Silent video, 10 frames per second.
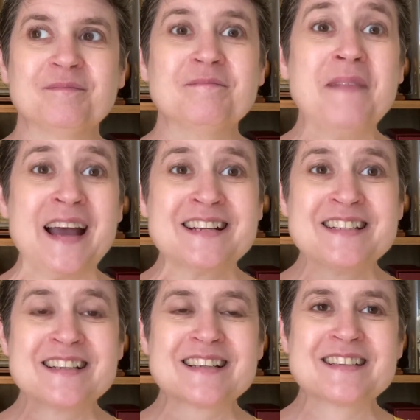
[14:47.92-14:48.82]

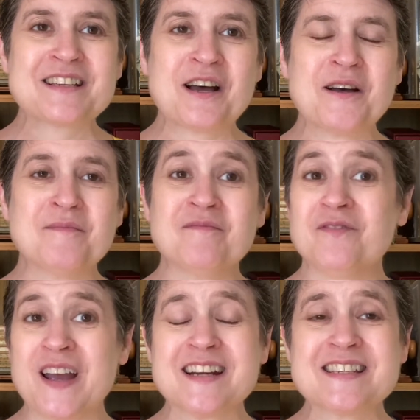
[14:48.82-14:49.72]
magic, some
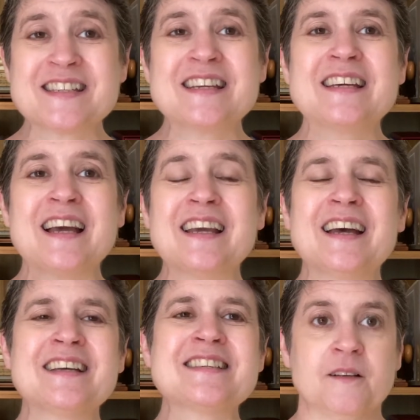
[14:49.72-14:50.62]
fantasy, I
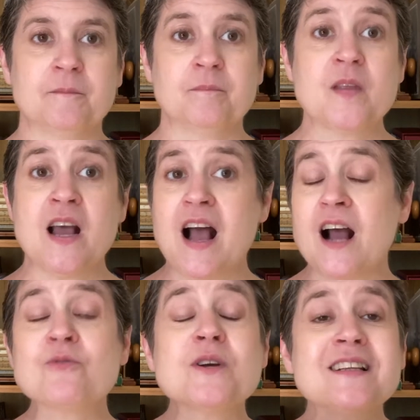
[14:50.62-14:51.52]
guess. I
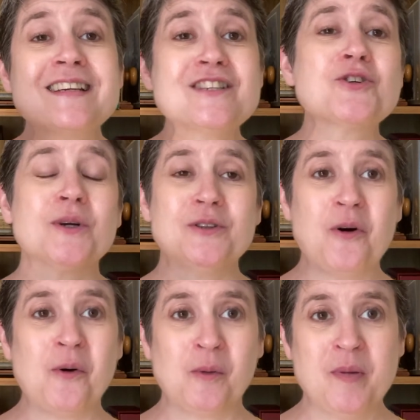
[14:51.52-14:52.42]
really enjoyed the
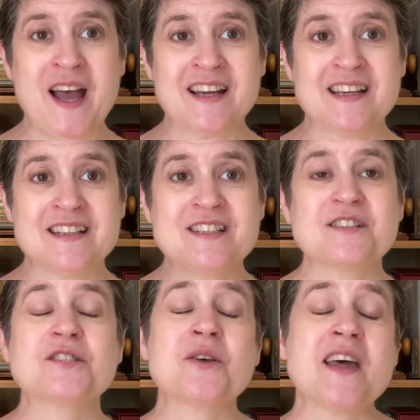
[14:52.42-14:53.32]
whole package.
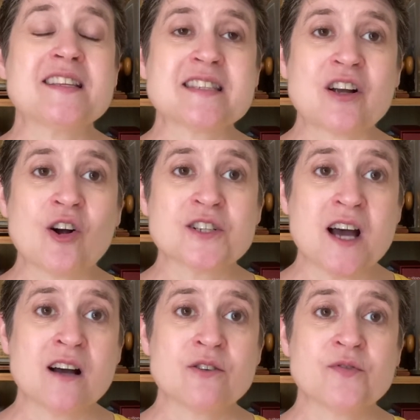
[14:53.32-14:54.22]
So that's The
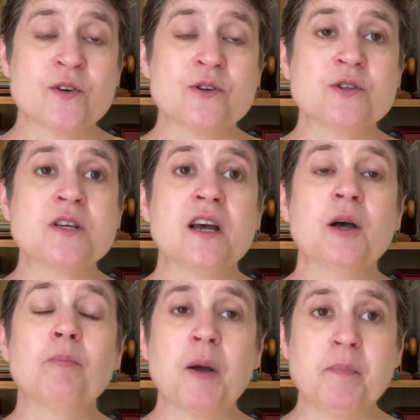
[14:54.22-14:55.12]
Cartographers
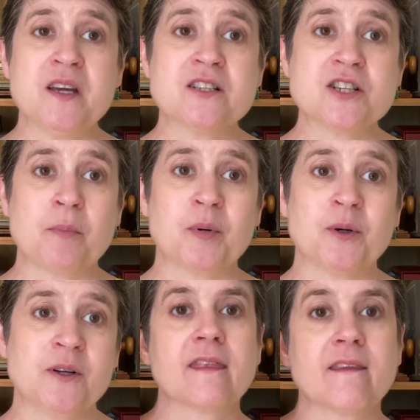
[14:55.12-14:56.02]
by Ping
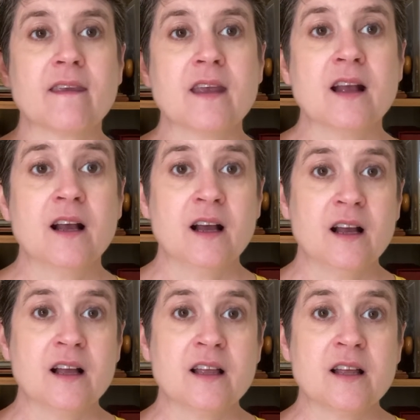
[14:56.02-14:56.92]
Shepherd.
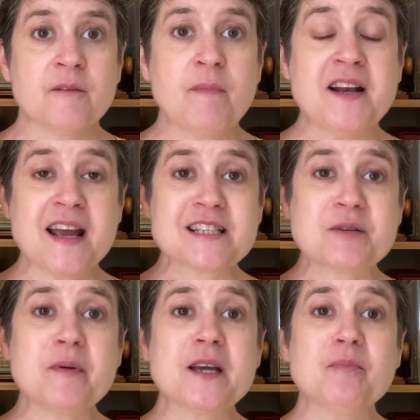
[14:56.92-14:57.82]
My
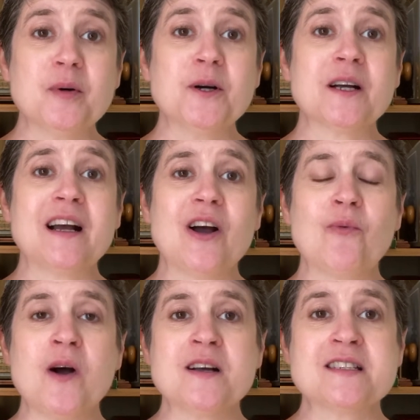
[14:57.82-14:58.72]
next big book
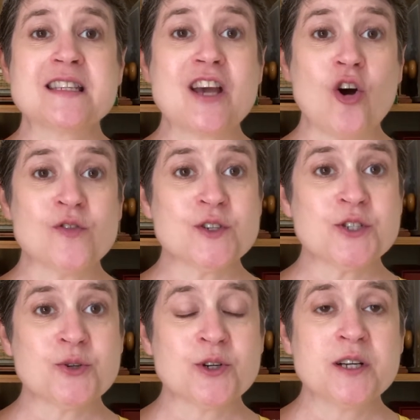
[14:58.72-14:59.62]
was The
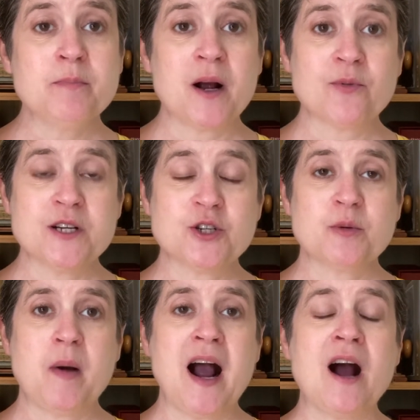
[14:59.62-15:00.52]
Overstory by
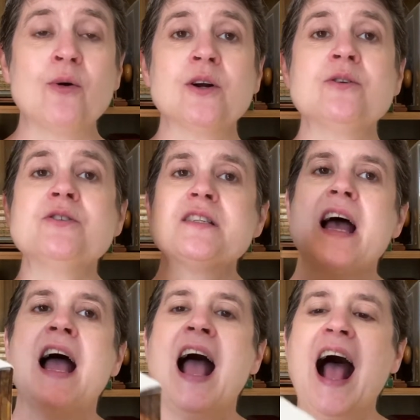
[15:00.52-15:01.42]
Richard Powers.
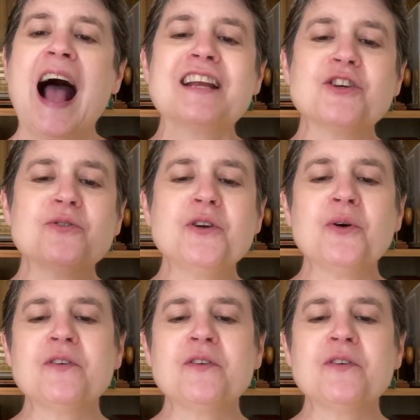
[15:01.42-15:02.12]
I don't know